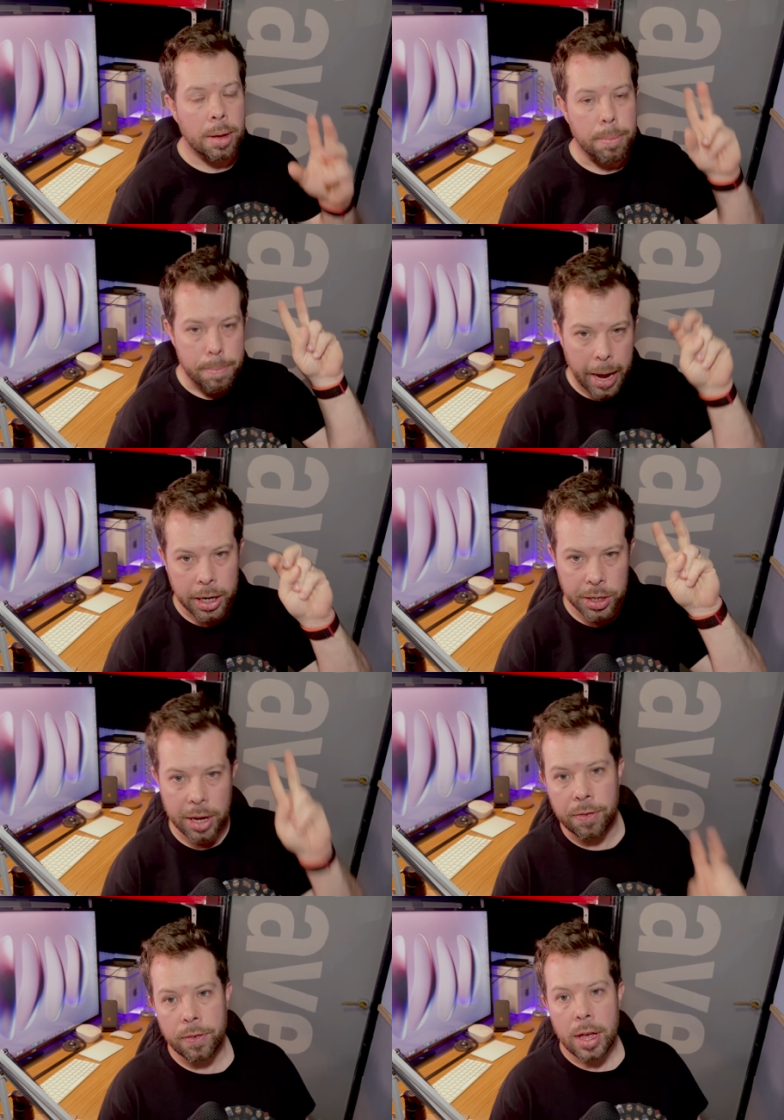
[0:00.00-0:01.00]

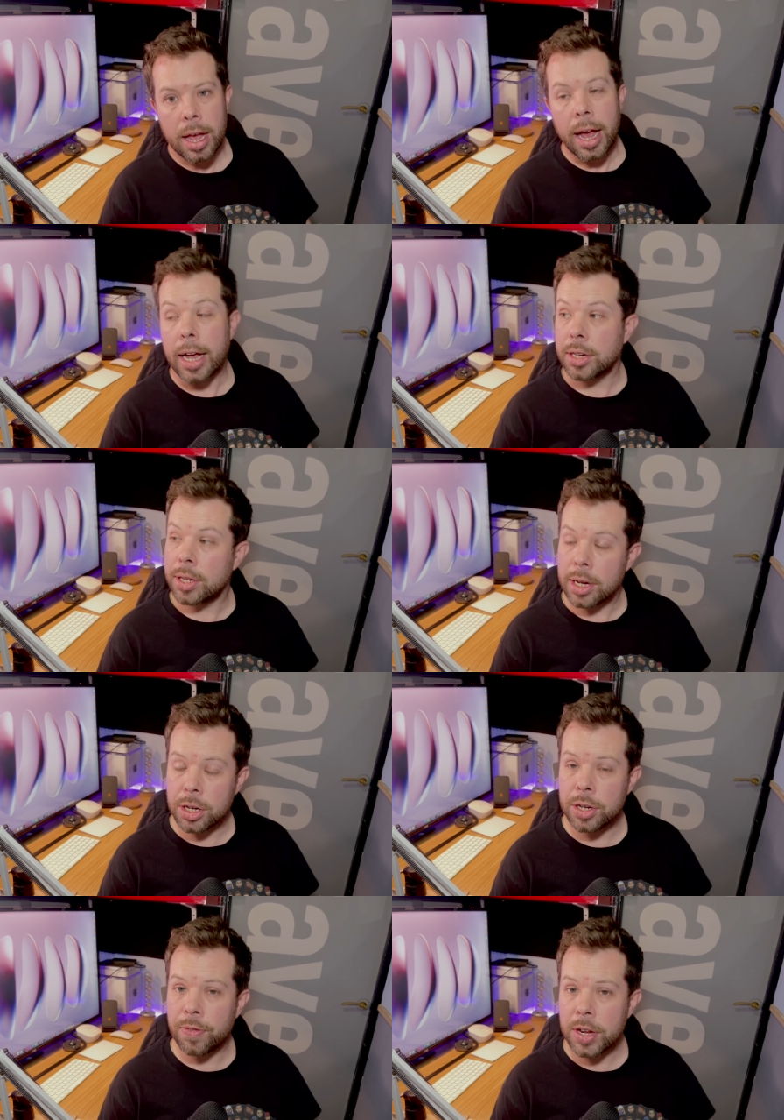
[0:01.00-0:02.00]
MagSafe as such
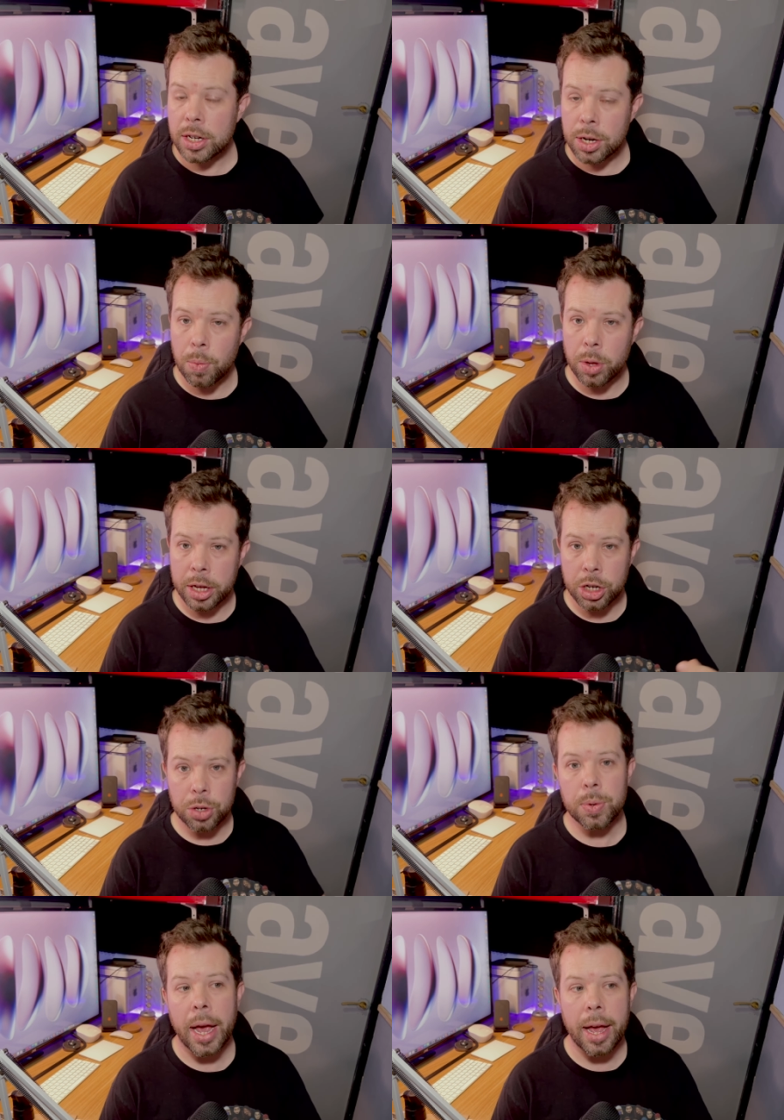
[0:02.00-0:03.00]
as a feature. What they
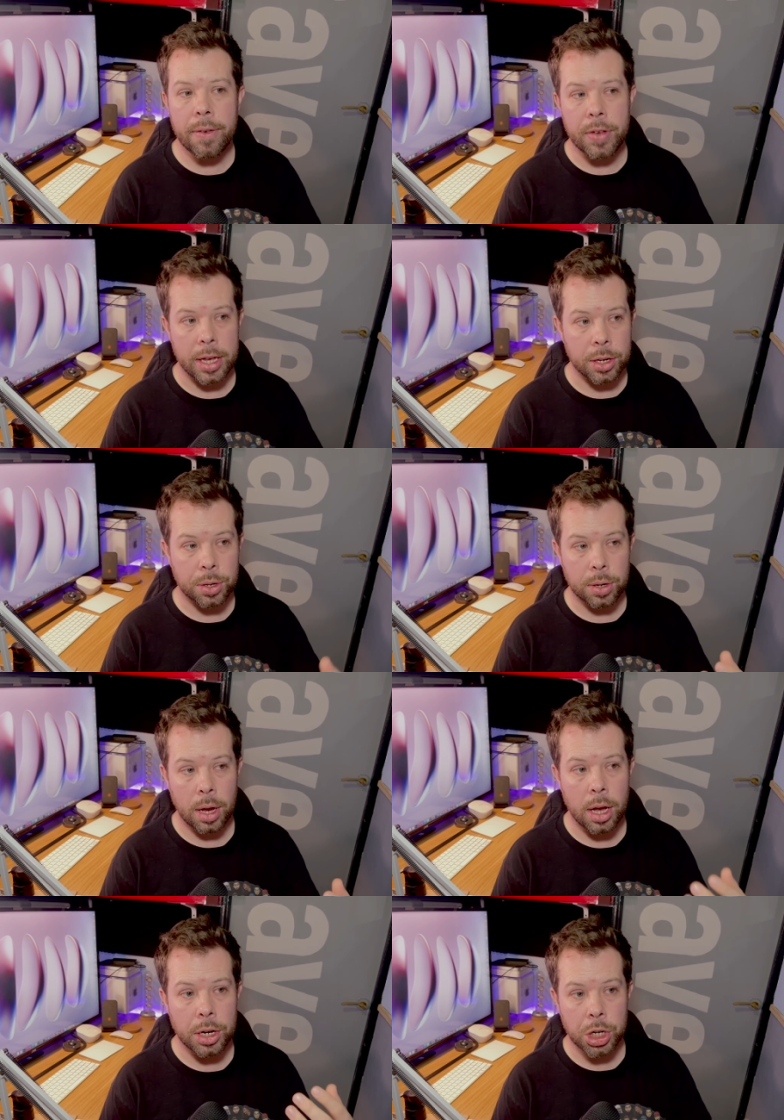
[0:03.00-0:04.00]
do have is
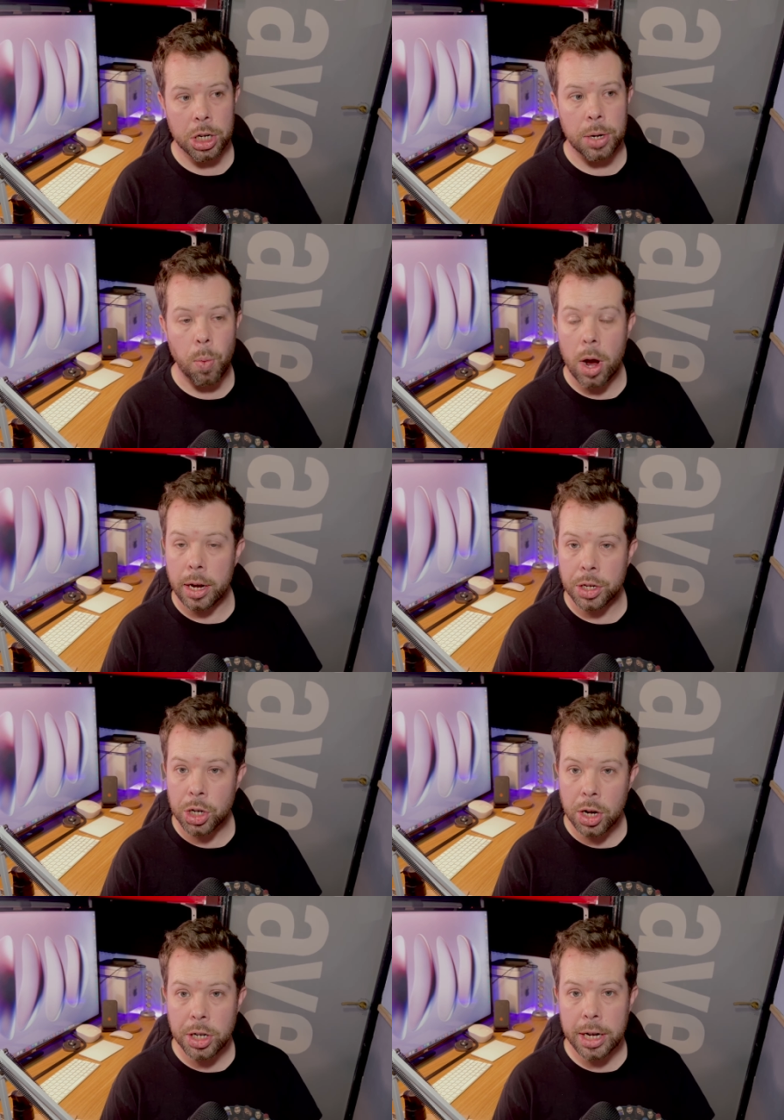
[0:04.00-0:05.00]
uh, Qi wireless
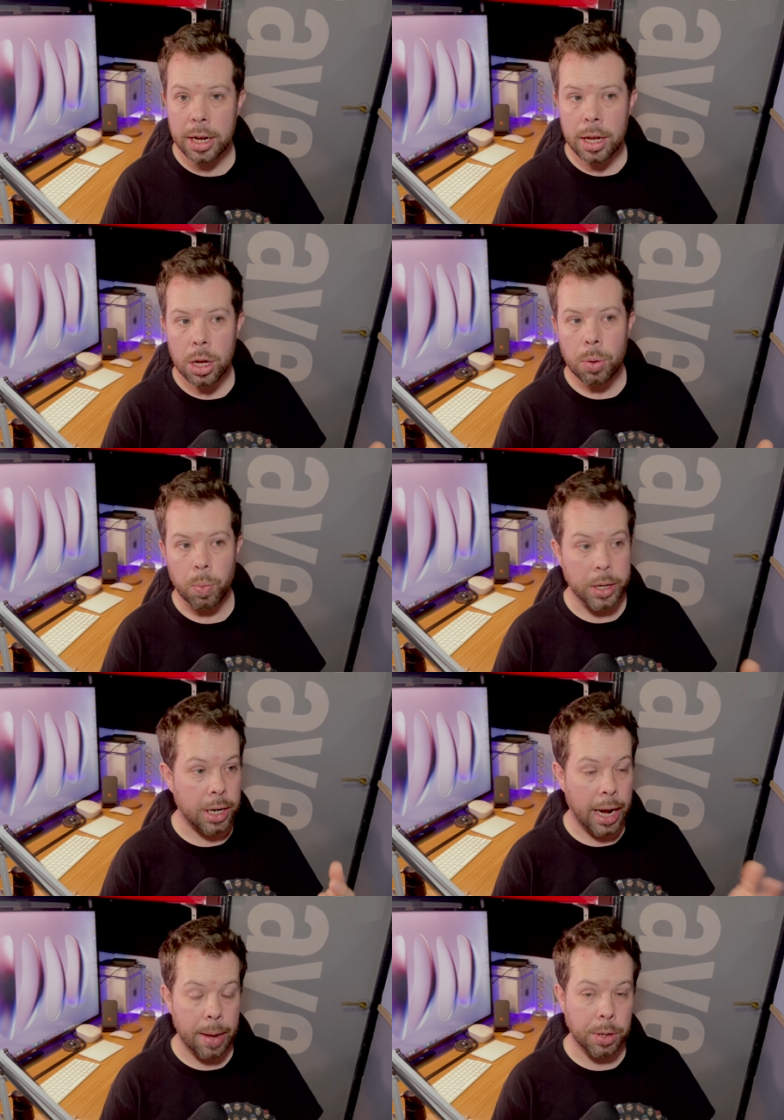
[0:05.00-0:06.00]
charging, which
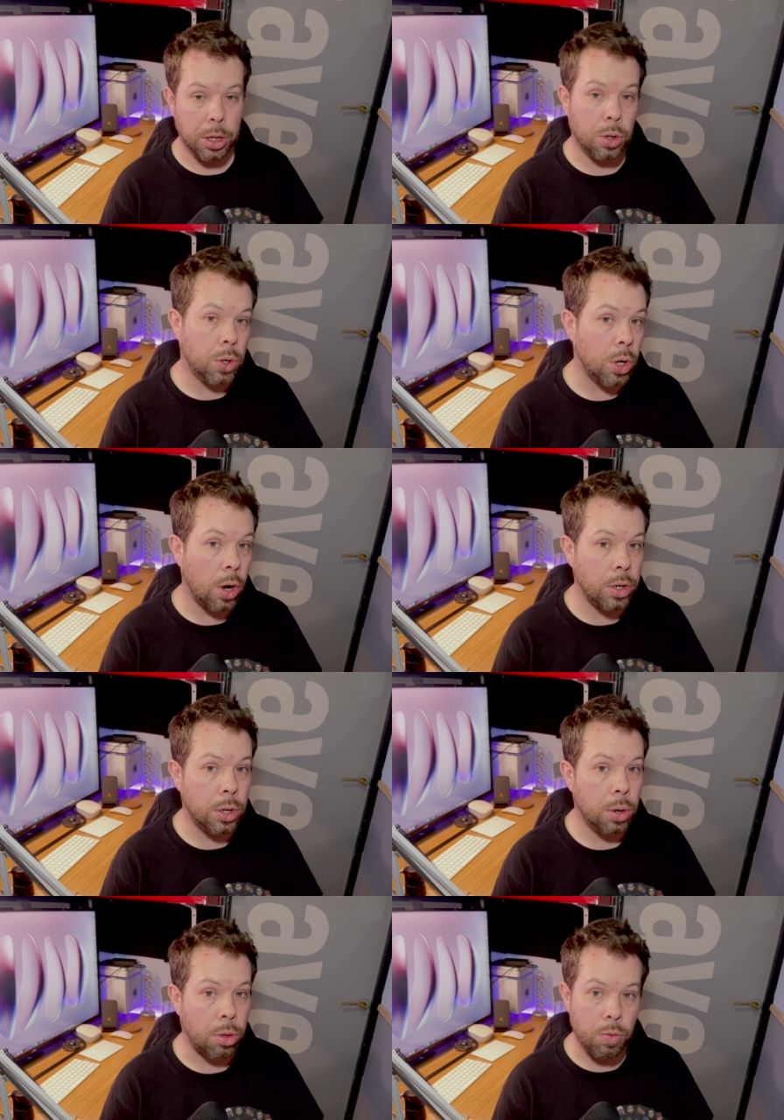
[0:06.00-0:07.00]
allows it to charge
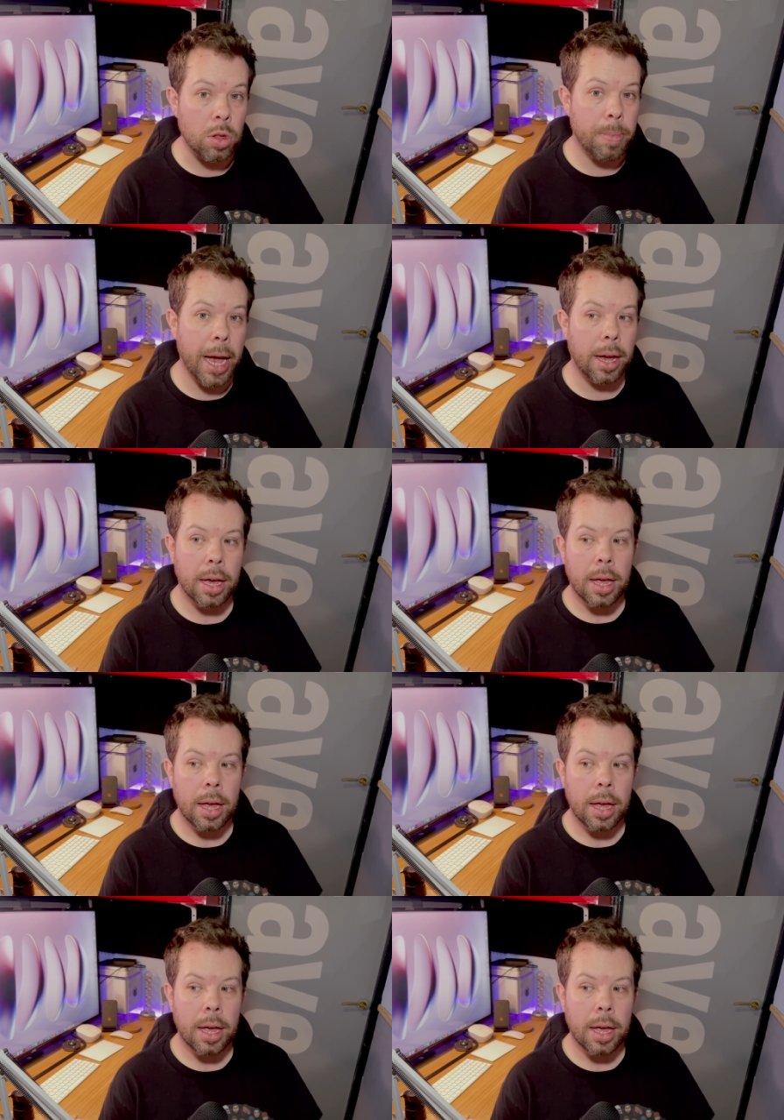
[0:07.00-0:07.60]
through the back.